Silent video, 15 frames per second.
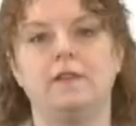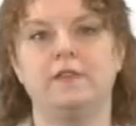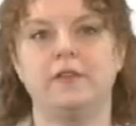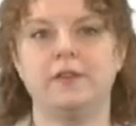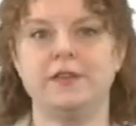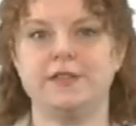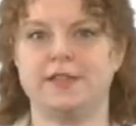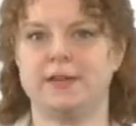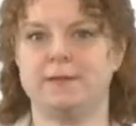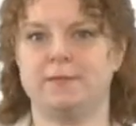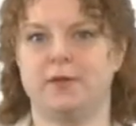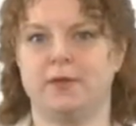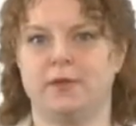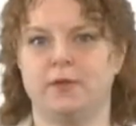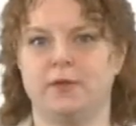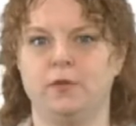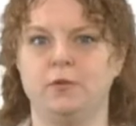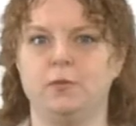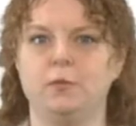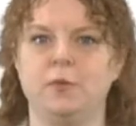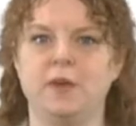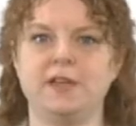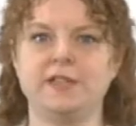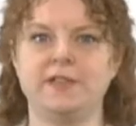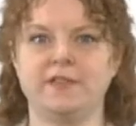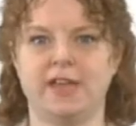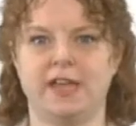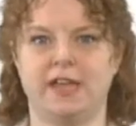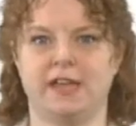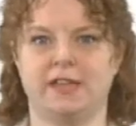For example, raise of
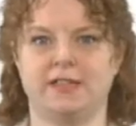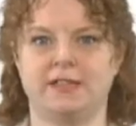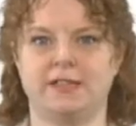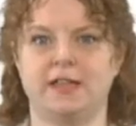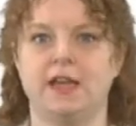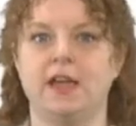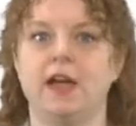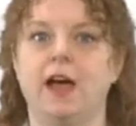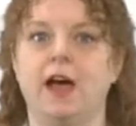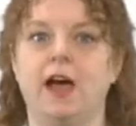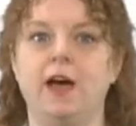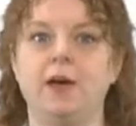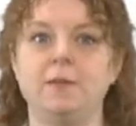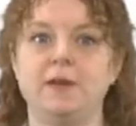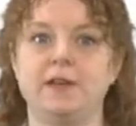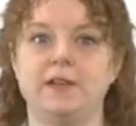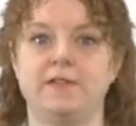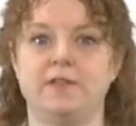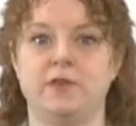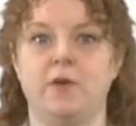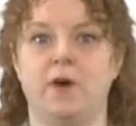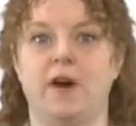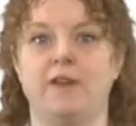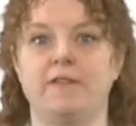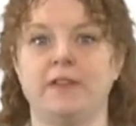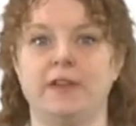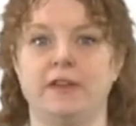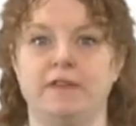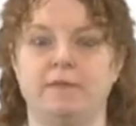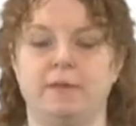hands. How many of you
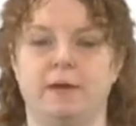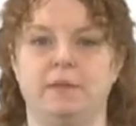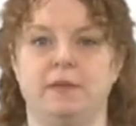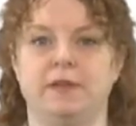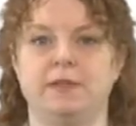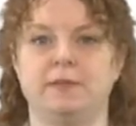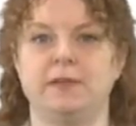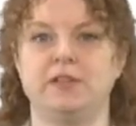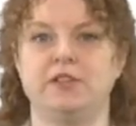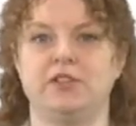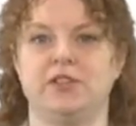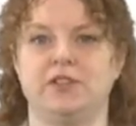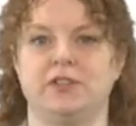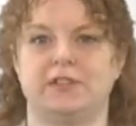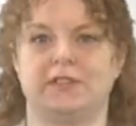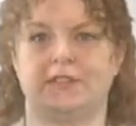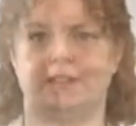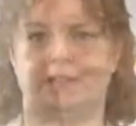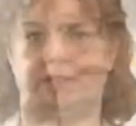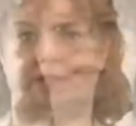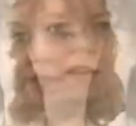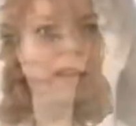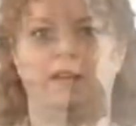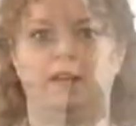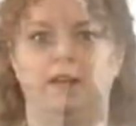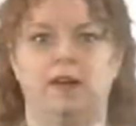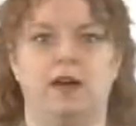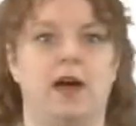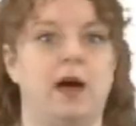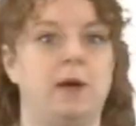often give public speeches?
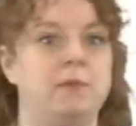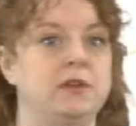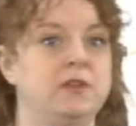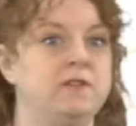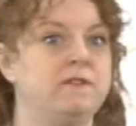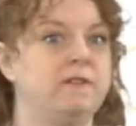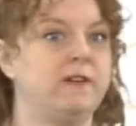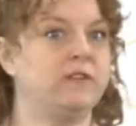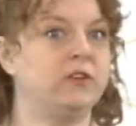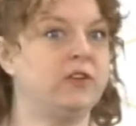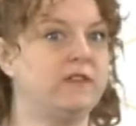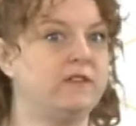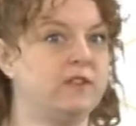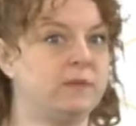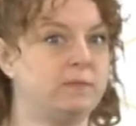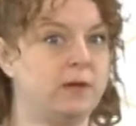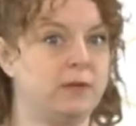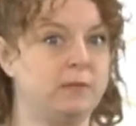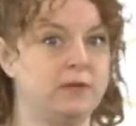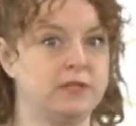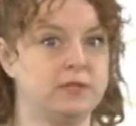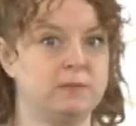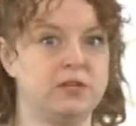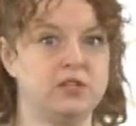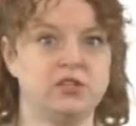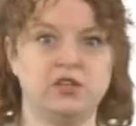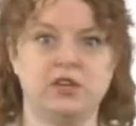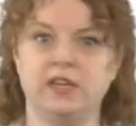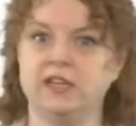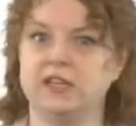How many of you have ever given a public speech
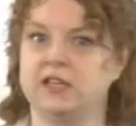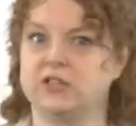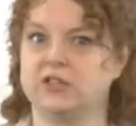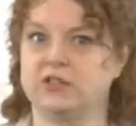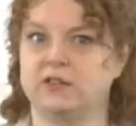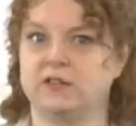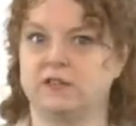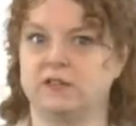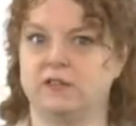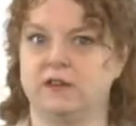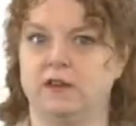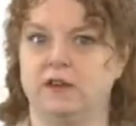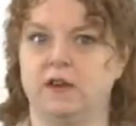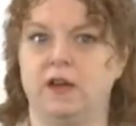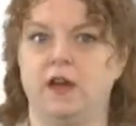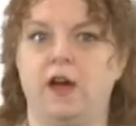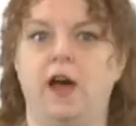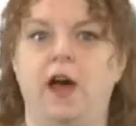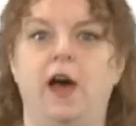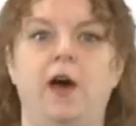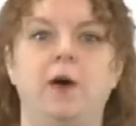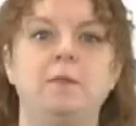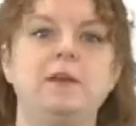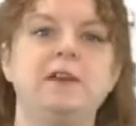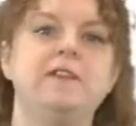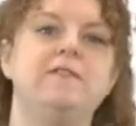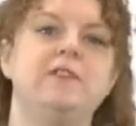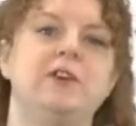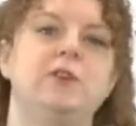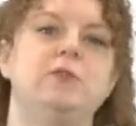in English? How many
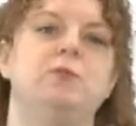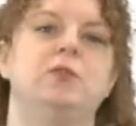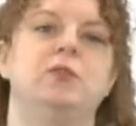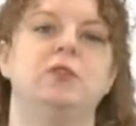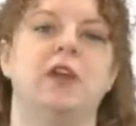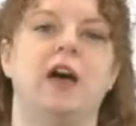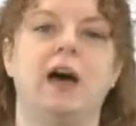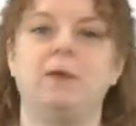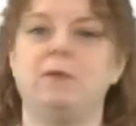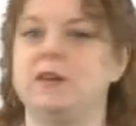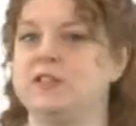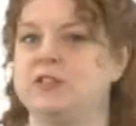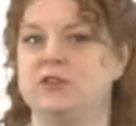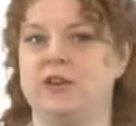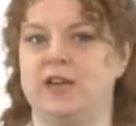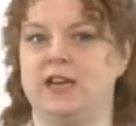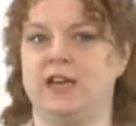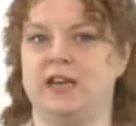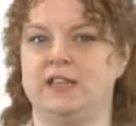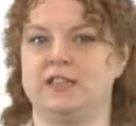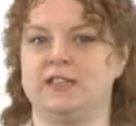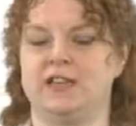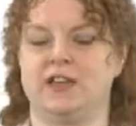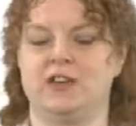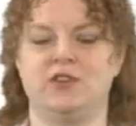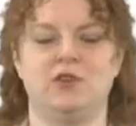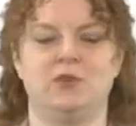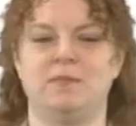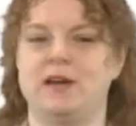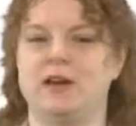of you will not raise your hand
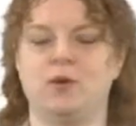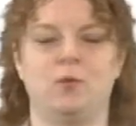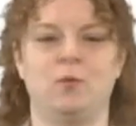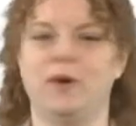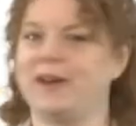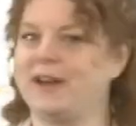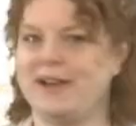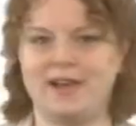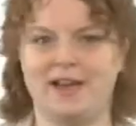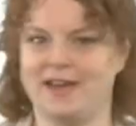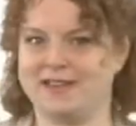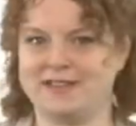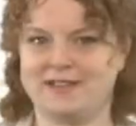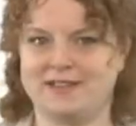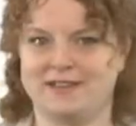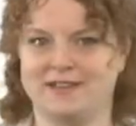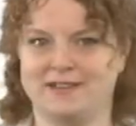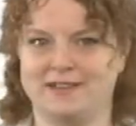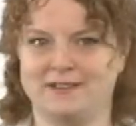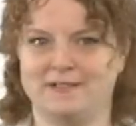no matter what I ask?